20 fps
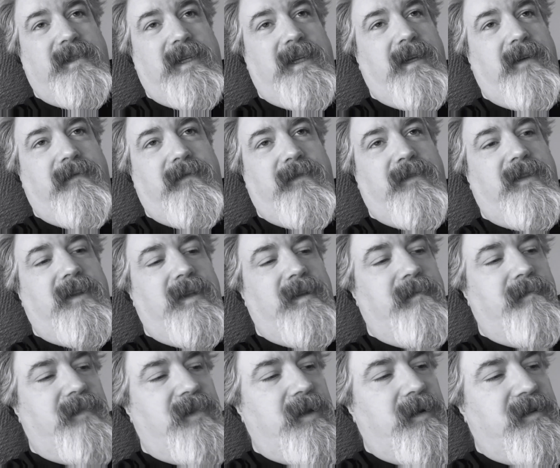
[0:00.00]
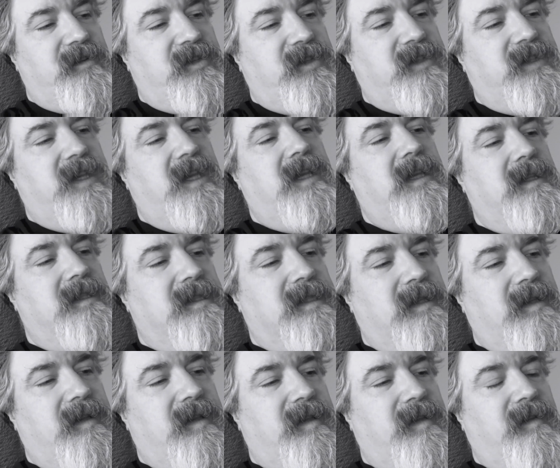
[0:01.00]
if those scenes
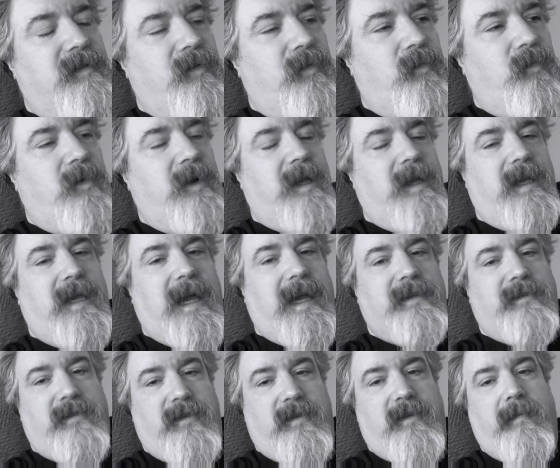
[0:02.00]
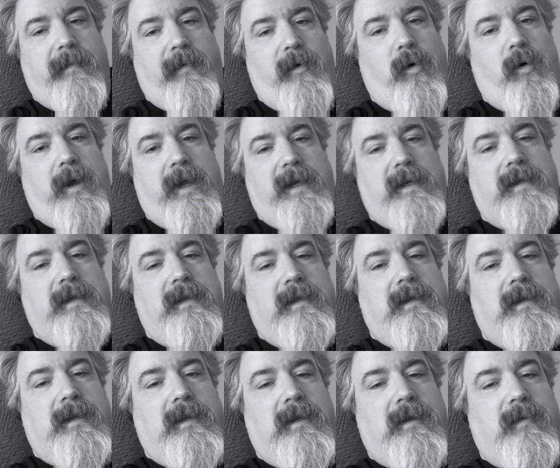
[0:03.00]
got to the point
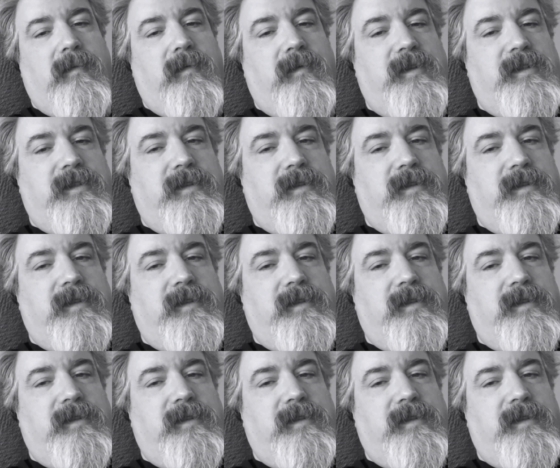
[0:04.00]
which